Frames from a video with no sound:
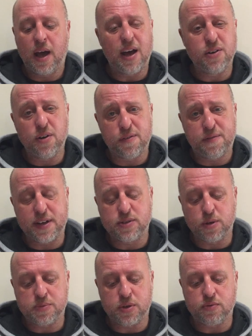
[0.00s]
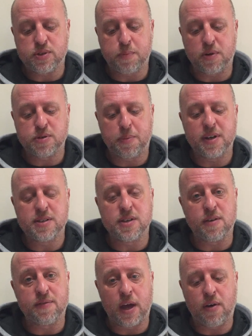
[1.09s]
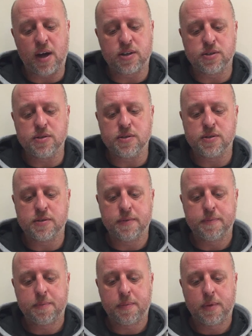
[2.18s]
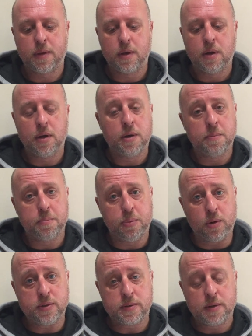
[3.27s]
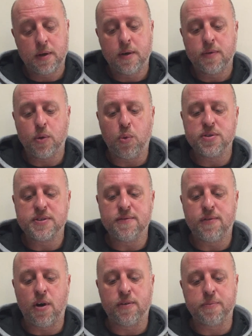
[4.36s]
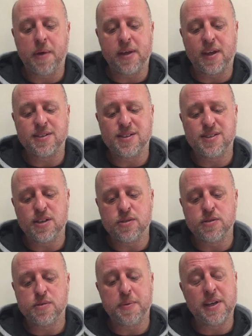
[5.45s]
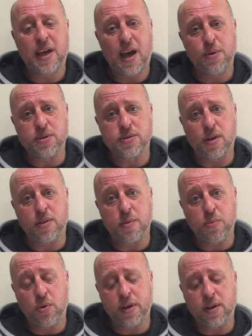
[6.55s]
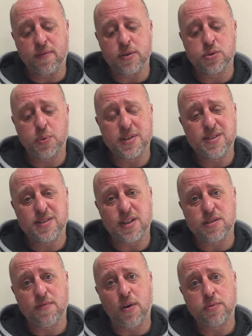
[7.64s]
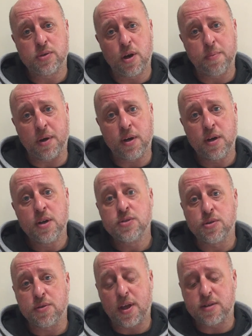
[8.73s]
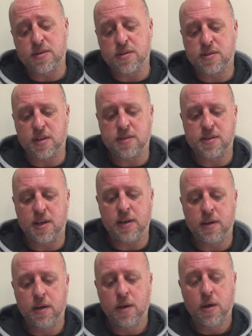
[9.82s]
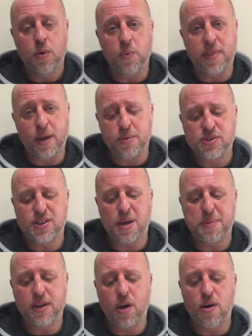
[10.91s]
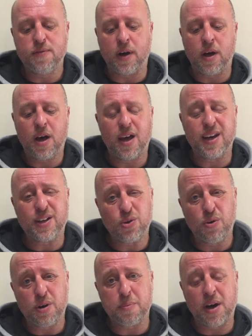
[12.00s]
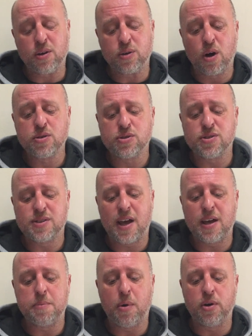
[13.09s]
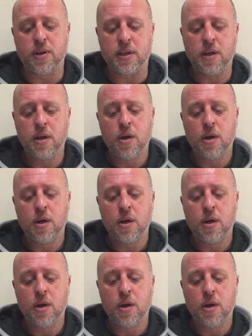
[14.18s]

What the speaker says: and not face up to the responsibility of their actions. But the ones involved made that decision to be cowards on the morning of the 26th of October 2016 when they were stepping over and ignoring my unconscious dying body